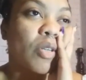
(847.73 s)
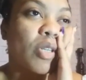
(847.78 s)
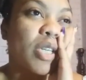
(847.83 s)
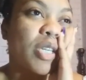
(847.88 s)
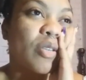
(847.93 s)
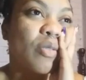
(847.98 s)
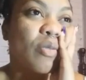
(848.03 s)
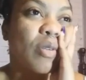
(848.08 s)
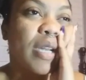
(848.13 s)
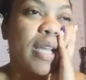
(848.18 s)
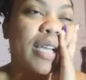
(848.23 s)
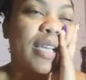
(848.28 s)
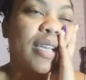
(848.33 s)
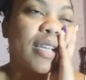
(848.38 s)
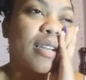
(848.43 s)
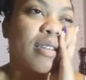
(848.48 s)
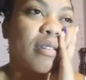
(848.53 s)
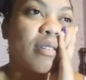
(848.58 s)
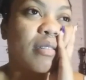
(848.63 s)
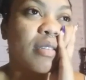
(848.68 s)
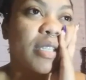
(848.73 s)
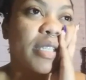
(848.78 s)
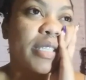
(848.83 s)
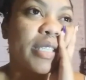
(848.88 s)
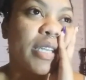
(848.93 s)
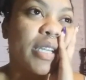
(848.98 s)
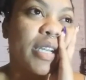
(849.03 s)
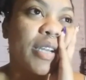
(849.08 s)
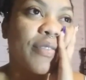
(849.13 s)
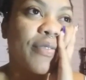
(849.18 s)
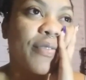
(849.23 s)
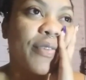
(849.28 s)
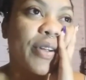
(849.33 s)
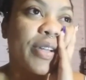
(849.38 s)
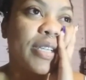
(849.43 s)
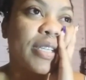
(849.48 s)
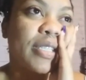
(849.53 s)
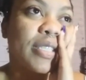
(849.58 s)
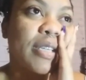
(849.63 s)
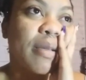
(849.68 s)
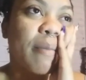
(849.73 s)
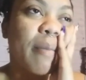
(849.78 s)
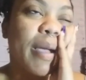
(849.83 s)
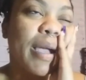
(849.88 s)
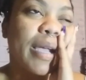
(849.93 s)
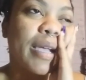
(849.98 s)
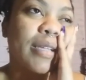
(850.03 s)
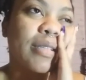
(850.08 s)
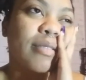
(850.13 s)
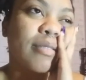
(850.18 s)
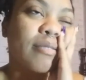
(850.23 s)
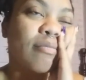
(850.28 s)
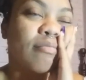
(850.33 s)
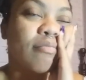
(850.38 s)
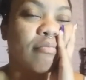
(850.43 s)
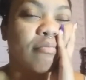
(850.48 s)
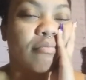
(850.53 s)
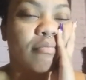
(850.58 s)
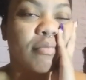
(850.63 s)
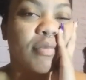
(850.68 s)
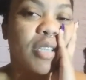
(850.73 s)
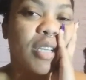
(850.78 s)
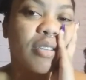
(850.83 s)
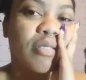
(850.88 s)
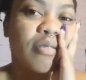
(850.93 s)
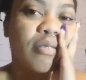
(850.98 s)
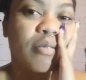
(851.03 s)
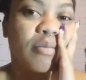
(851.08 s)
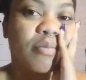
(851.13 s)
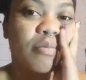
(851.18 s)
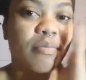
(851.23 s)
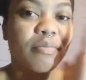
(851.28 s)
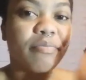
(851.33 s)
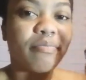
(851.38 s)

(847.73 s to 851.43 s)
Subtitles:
but you know, like your little internet friends, they might you know.